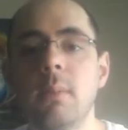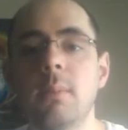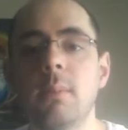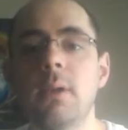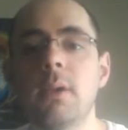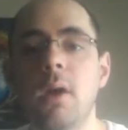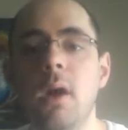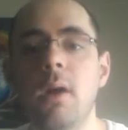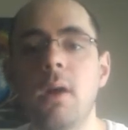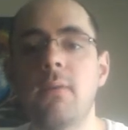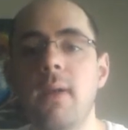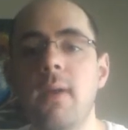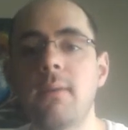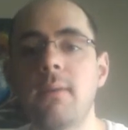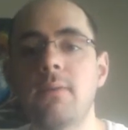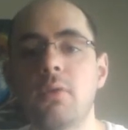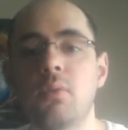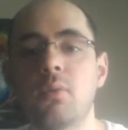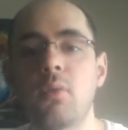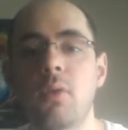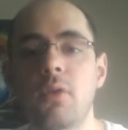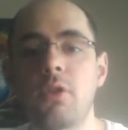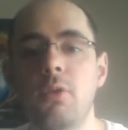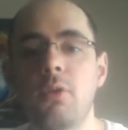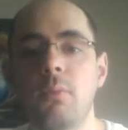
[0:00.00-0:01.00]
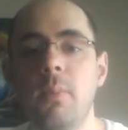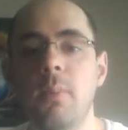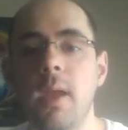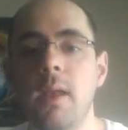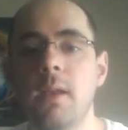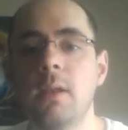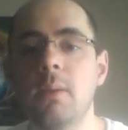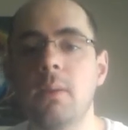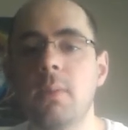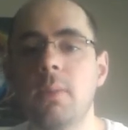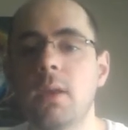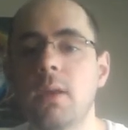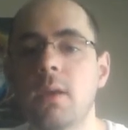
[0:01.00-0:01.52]
coming off after
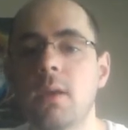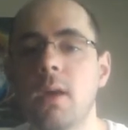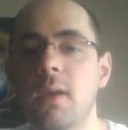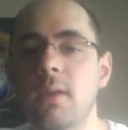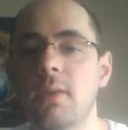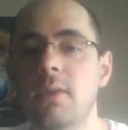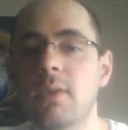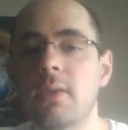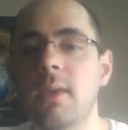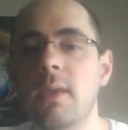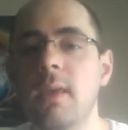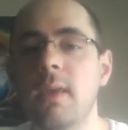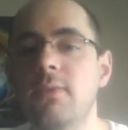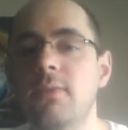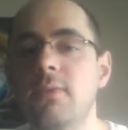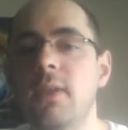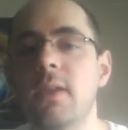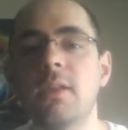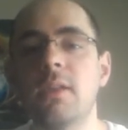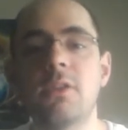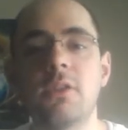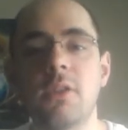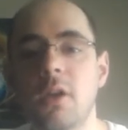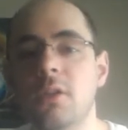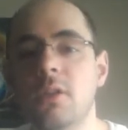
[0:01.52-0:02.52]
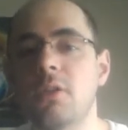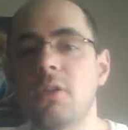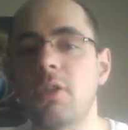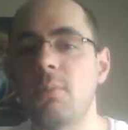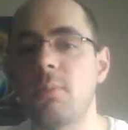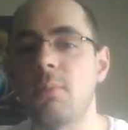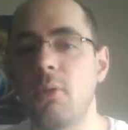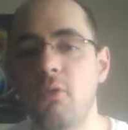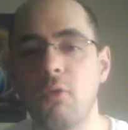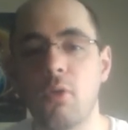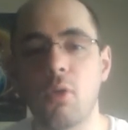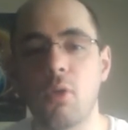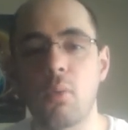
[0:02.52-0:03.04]
WrestleMania, because if they'd done this
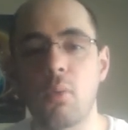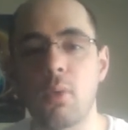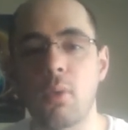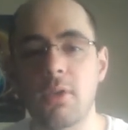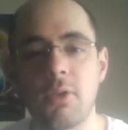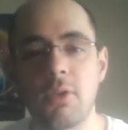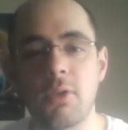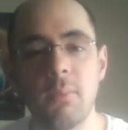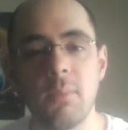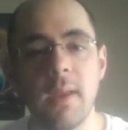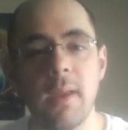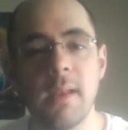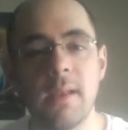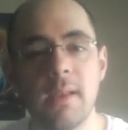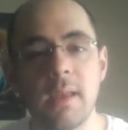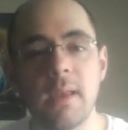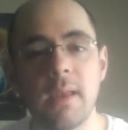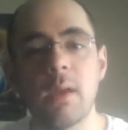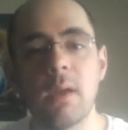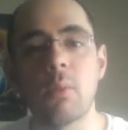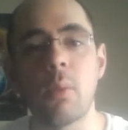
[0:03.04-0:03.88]
before WrestleMania,